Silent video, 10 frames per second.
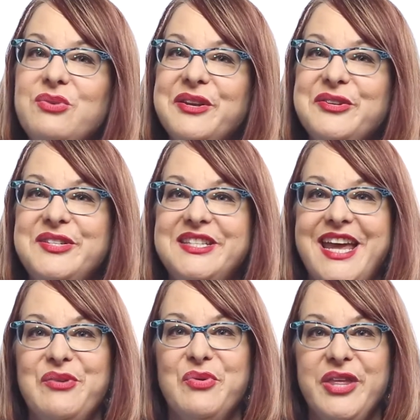you
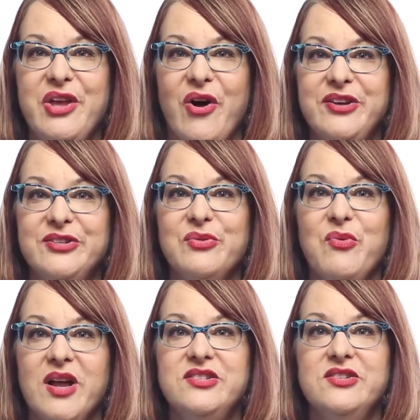understand what the auditor
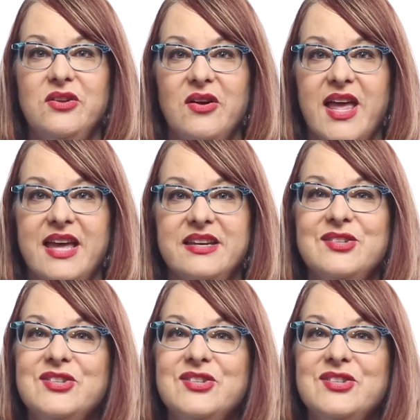wants to look at,